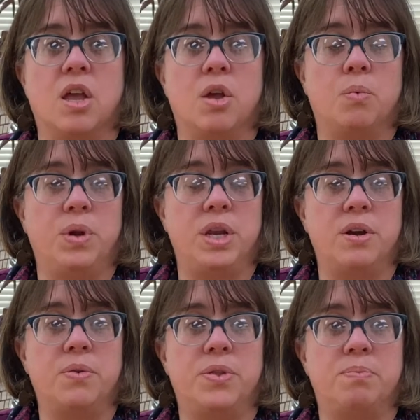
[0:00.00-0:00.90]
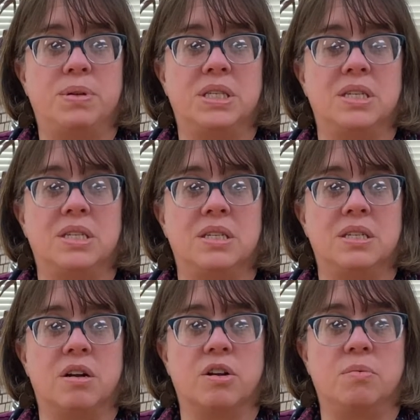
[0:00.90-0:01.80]
We know that businesses
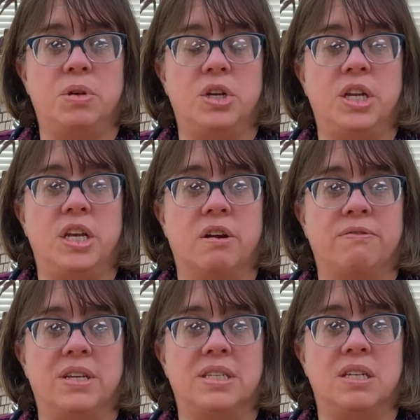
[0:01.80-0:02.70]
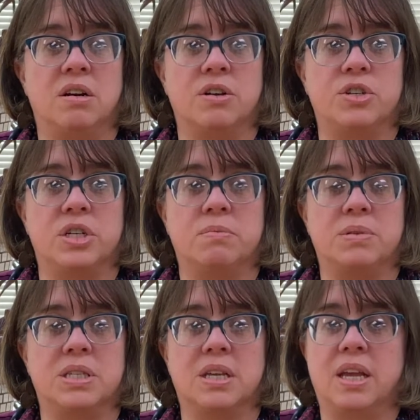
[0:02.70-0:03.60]
in our community are facing
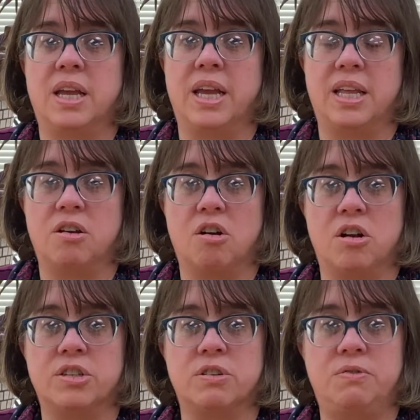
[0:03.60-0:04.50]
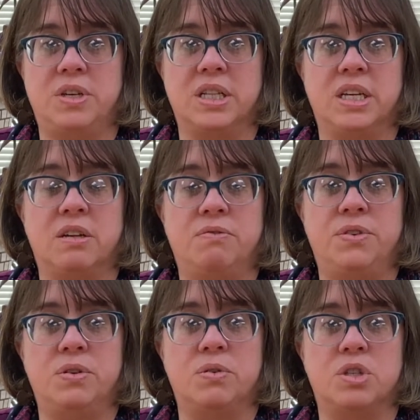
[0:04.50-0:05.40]
hardships, and they're also feeling
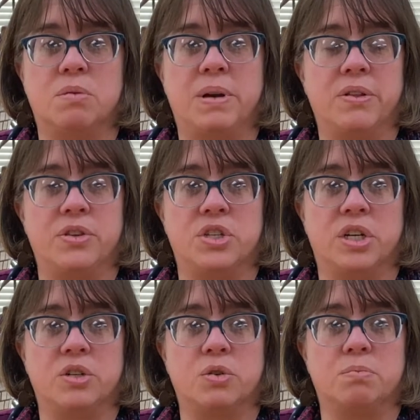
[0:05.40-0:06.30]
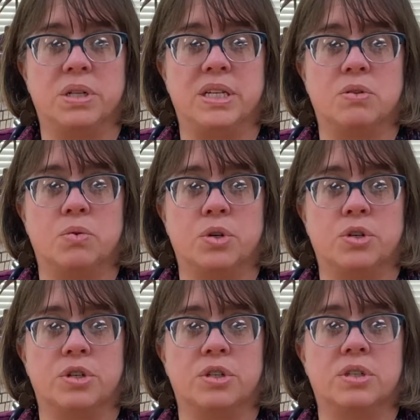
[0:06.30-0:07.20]
confused about the shelter-in-place
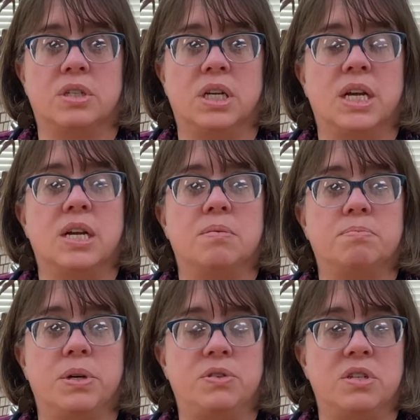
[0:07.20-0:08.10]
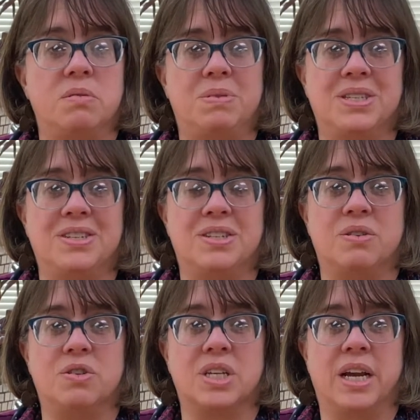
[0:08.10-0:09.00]
order. Most of the business
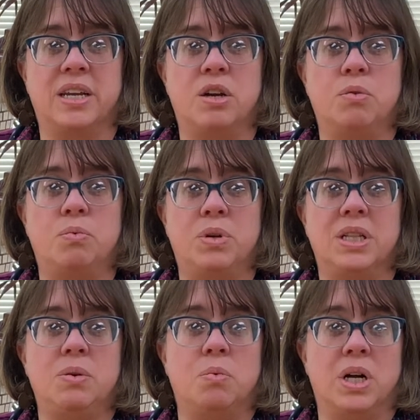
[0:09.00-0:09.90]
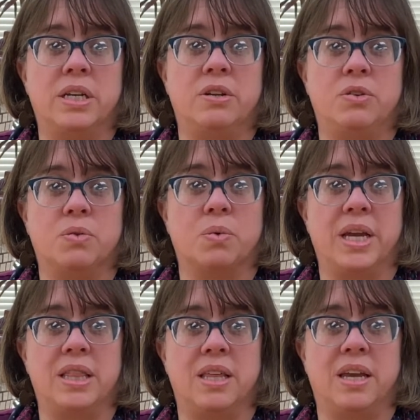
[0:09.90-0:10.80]
owners I know really want to do the
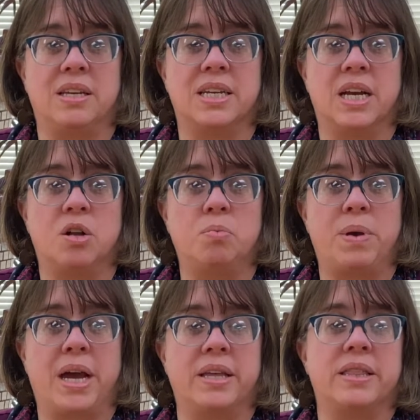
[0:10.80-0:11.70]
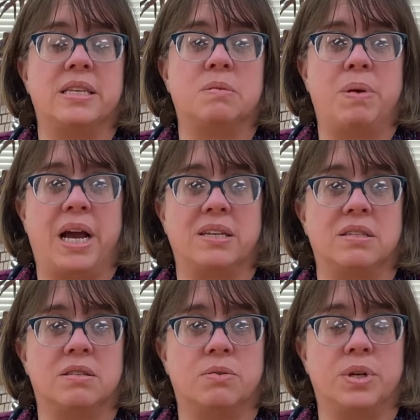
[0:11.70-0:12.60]
right thing to help this pass
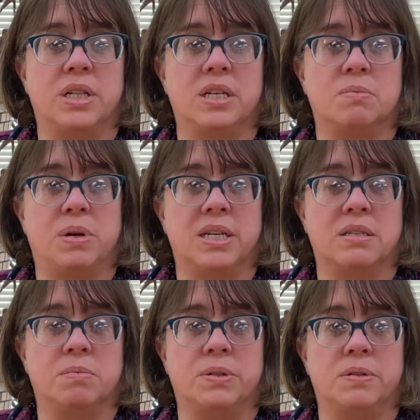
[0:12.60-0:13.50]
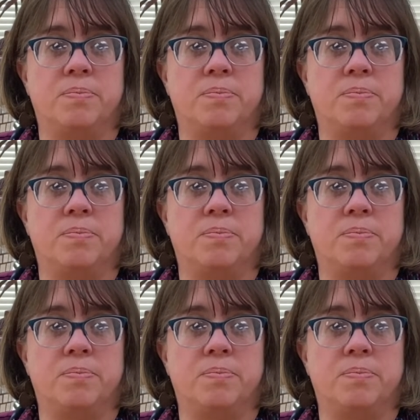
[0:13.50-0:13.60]
as quickly as possible,